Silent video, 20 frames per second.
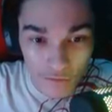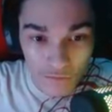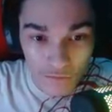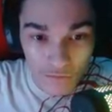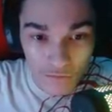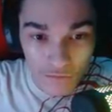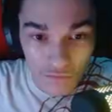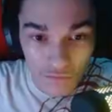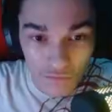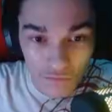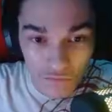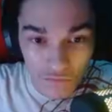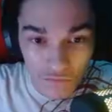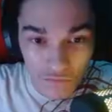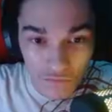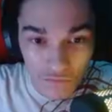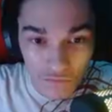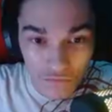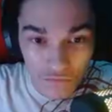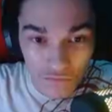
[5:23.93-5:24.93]

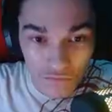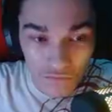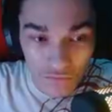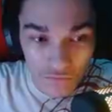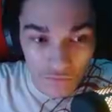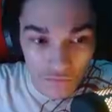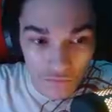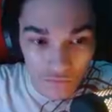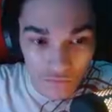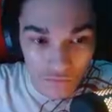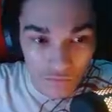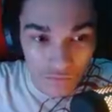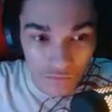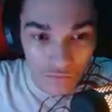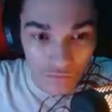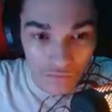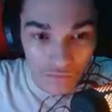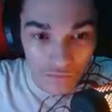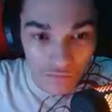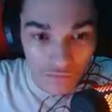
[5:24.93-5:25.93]

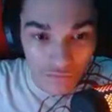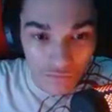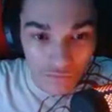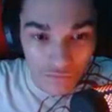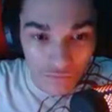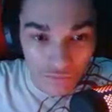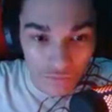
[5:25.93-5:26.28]
(silence)